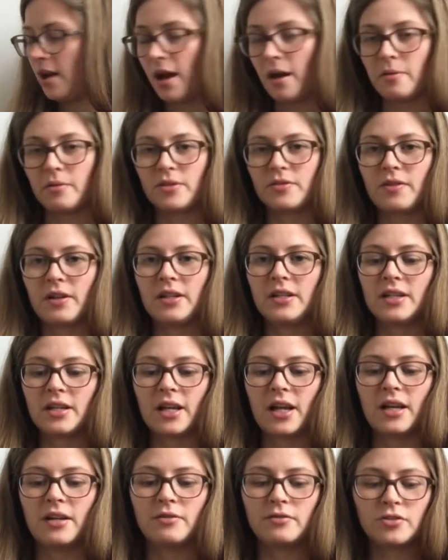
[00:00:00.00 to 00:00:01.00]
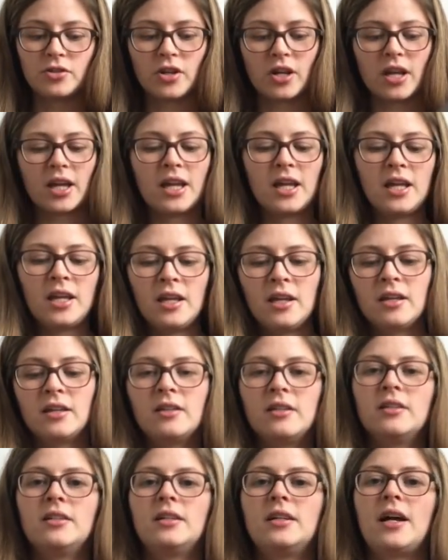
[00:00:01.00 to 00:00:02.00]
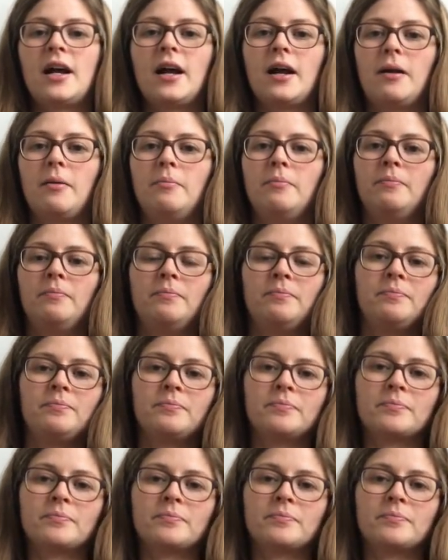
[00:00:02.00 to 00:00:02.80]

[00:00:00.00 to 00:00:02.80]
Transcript: I was finding it kind of tricky. I